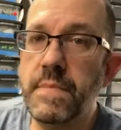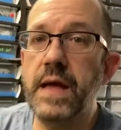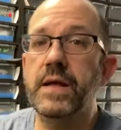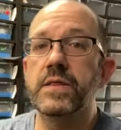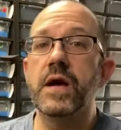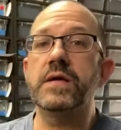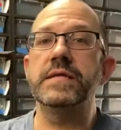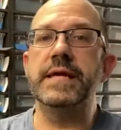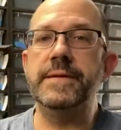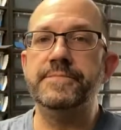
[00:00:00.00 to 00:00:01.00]

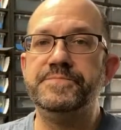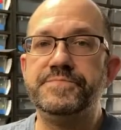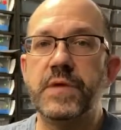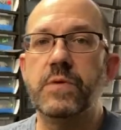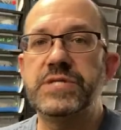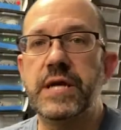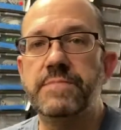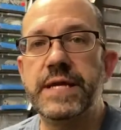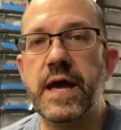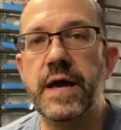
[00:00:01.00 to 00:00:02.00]
Luckily, what's up,
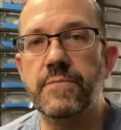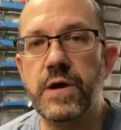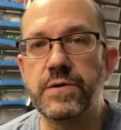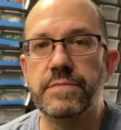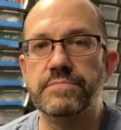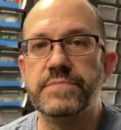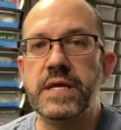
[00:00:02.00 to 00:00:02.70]
Leon? Welcome.